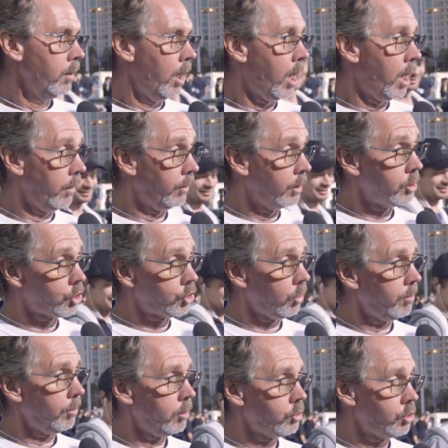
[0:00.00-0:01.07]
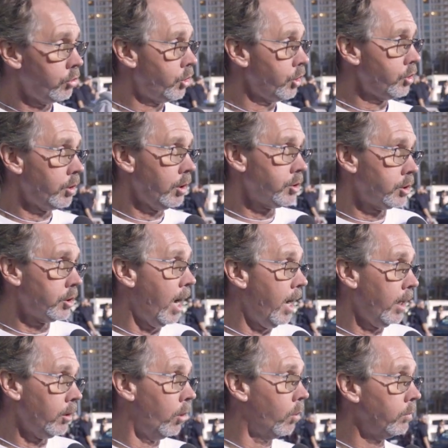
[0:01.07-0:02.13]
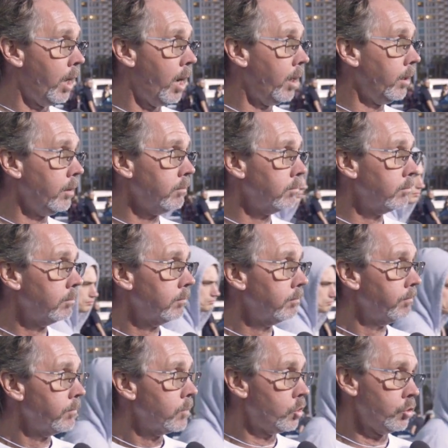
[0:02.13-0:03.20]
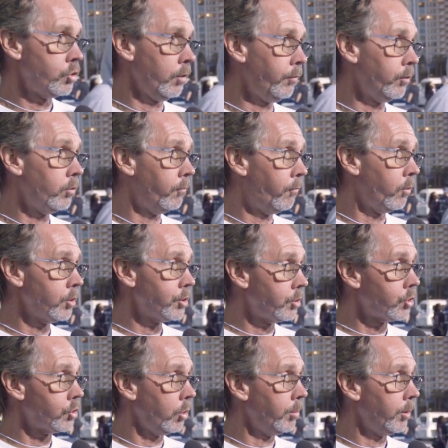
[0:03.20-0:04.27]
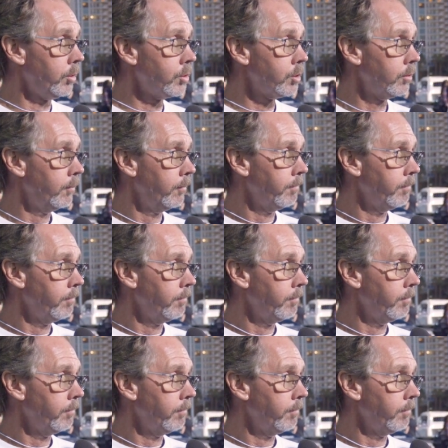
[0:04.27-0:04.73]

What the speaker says: The distributors are just a stock 09 centrifugal force distributors.